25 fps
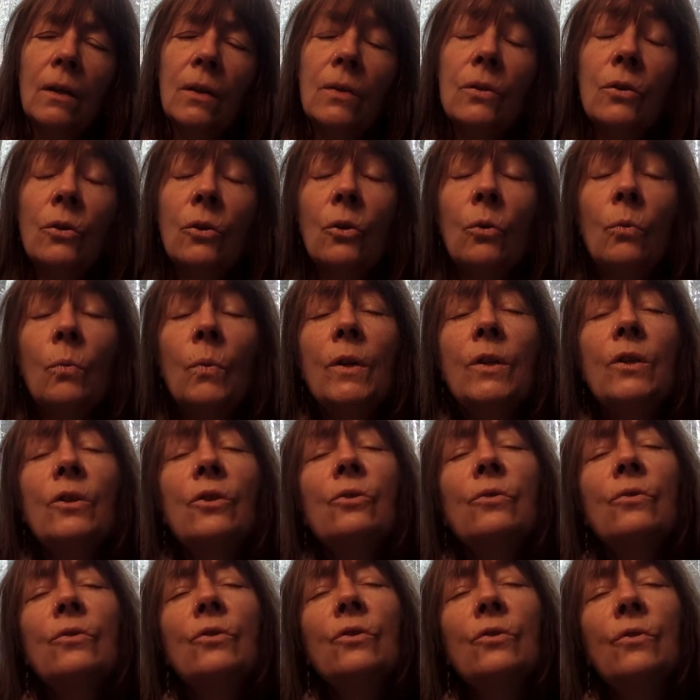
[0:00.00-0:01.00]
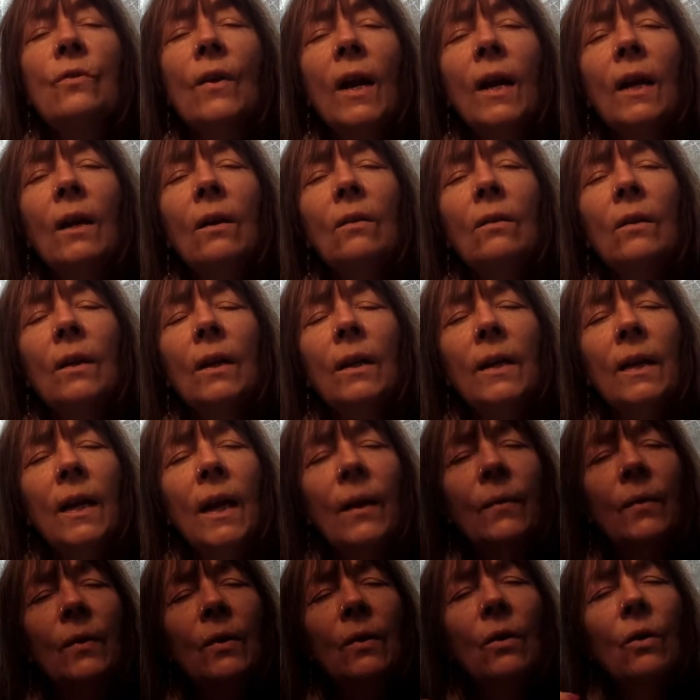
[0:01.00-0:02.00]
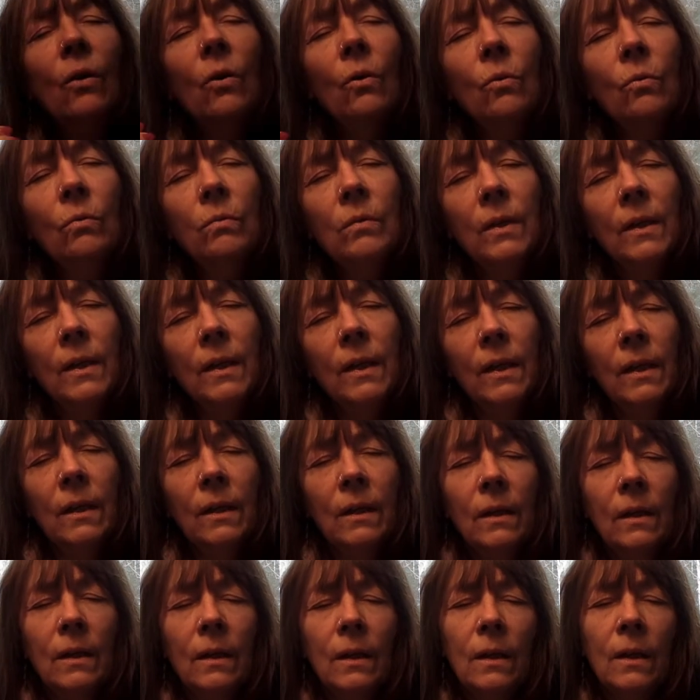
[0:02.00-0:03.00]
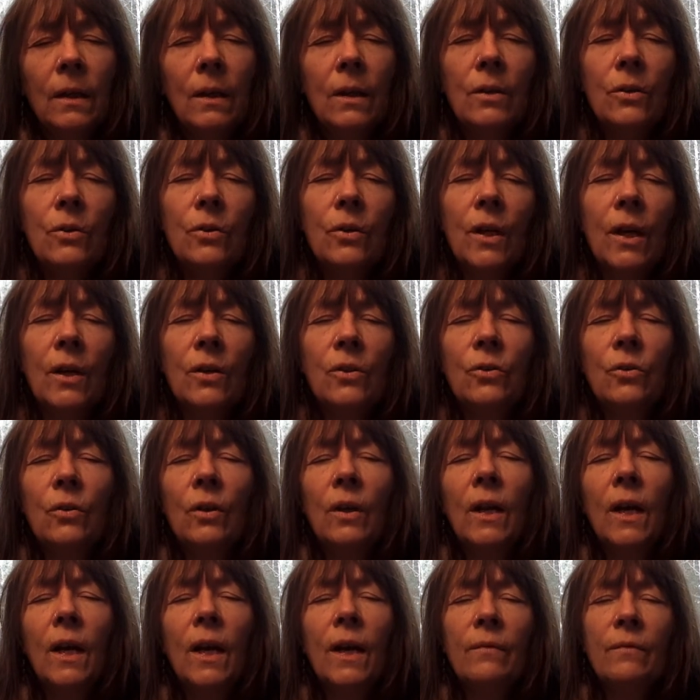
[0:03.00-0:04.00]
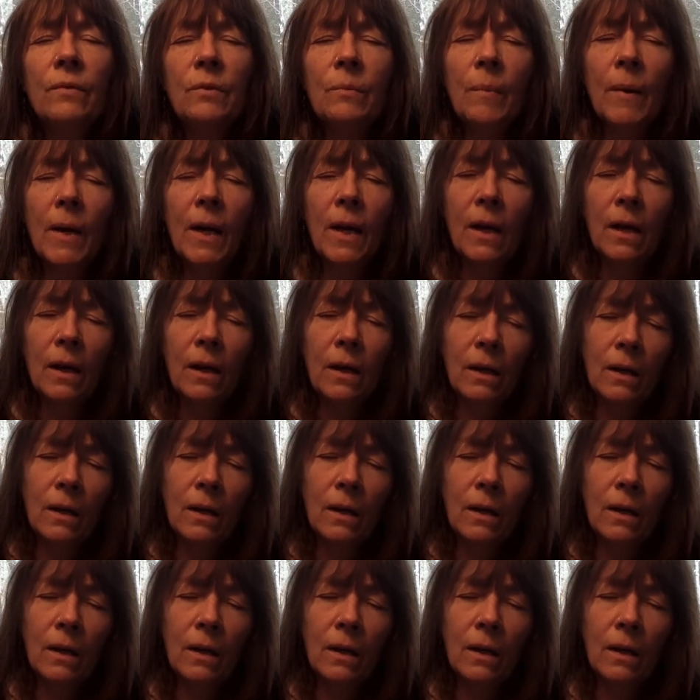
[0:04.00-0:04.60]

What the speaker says: So you wish to strangle another only to get your lives back.